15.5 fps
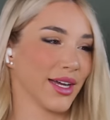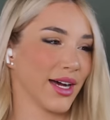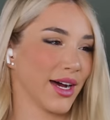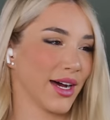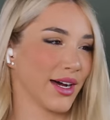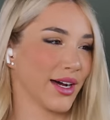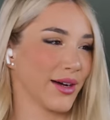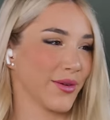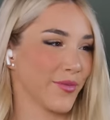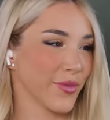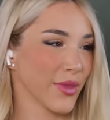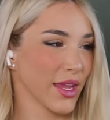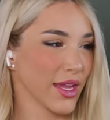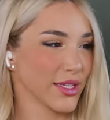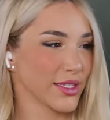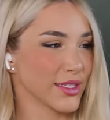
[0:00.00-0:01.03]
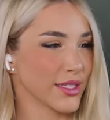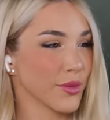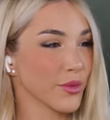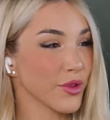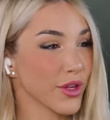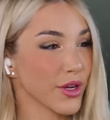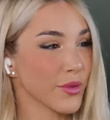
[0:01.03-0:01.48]
Um,
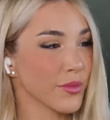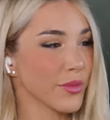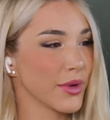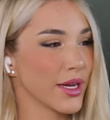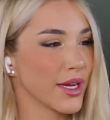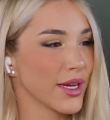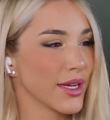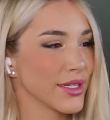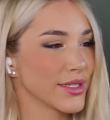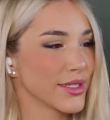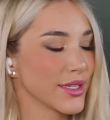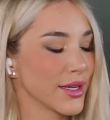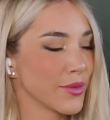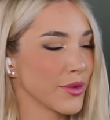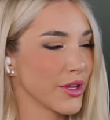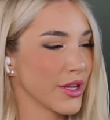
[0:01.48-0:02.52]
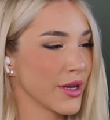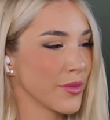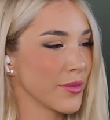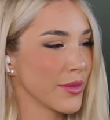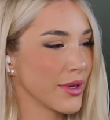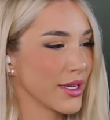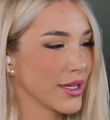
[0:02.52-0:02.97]
some of them, some of
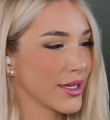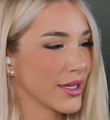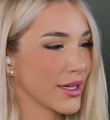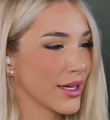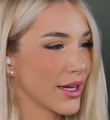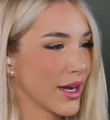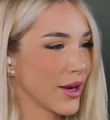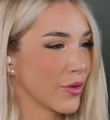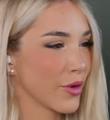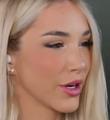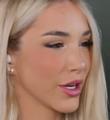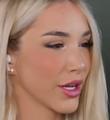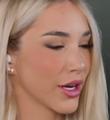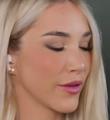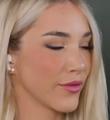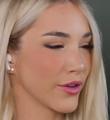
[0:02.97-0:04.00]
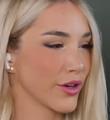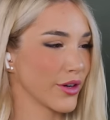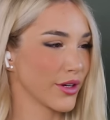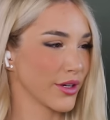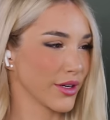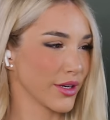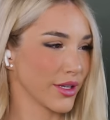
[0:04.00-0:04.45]
them, I want to
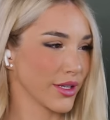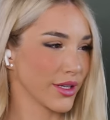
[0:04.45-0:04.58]
cover.